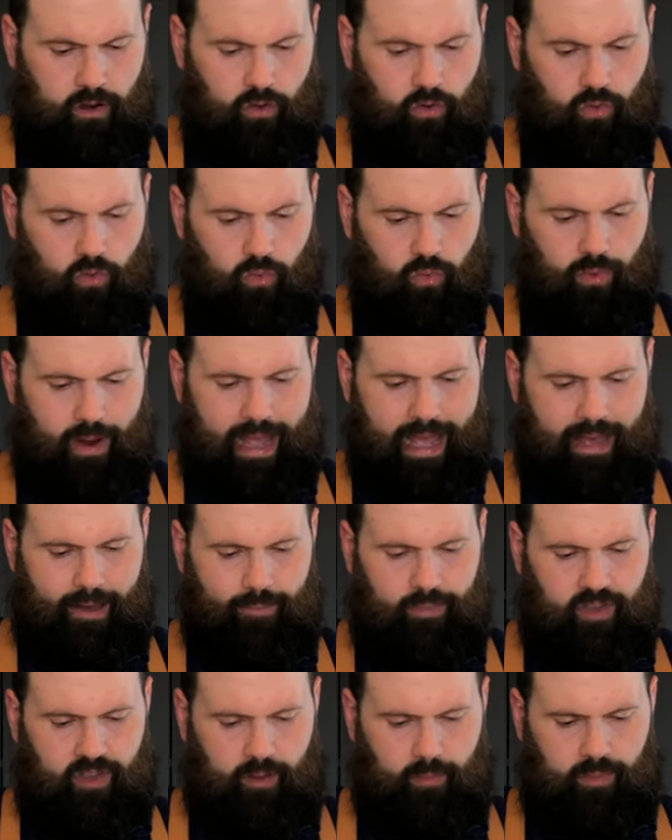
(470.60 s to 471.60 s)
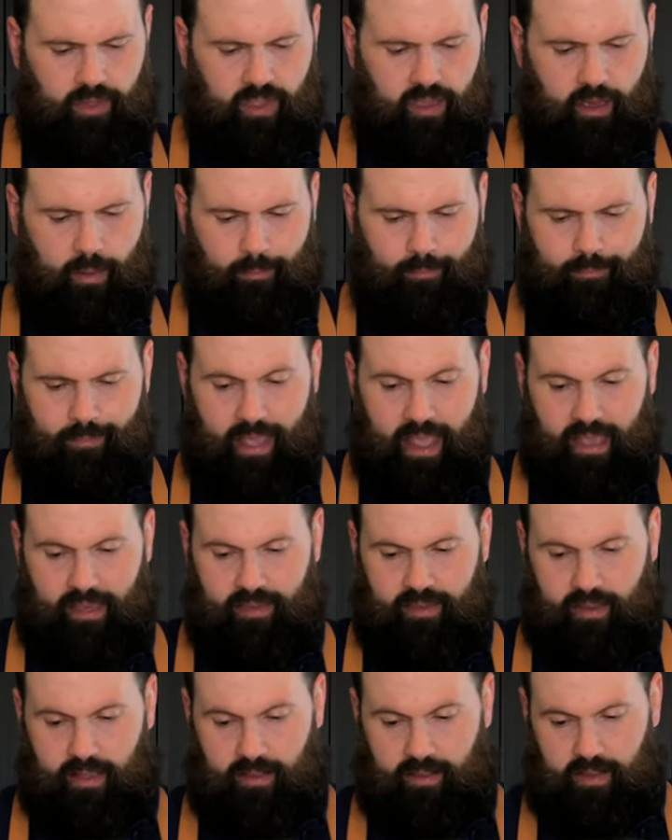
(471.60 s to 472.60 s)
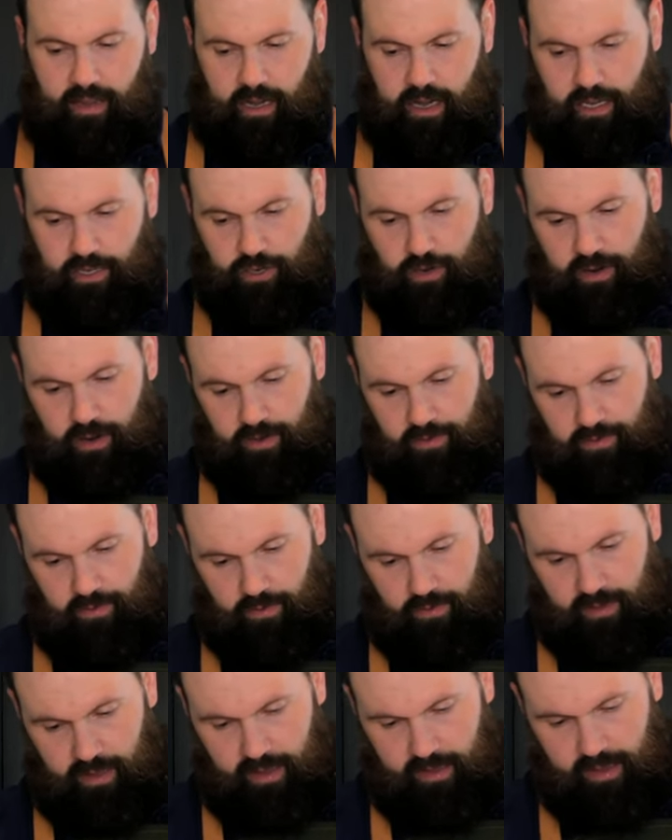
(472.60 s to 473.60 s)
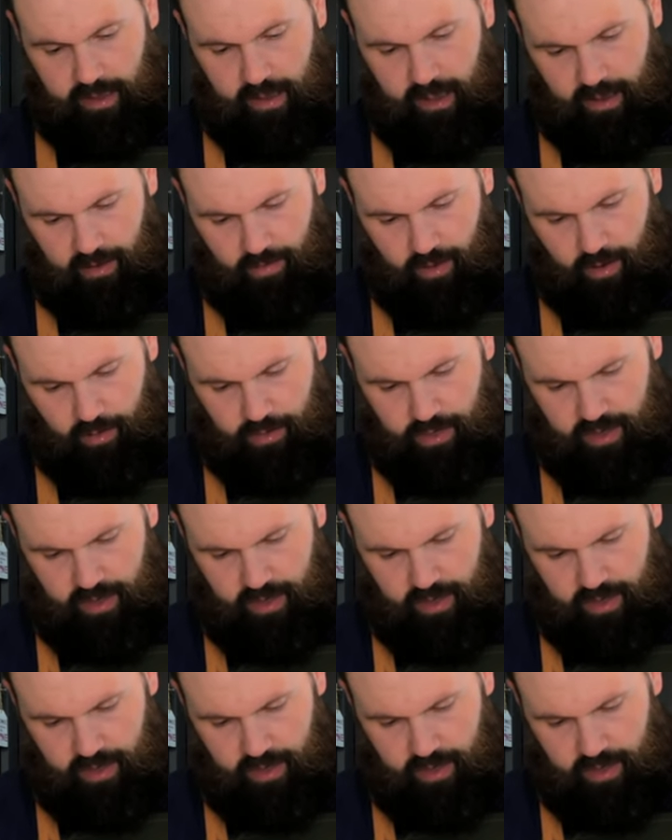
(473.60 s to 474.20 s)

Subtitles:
Grab some of the amazing dehydrated fruit that they have there.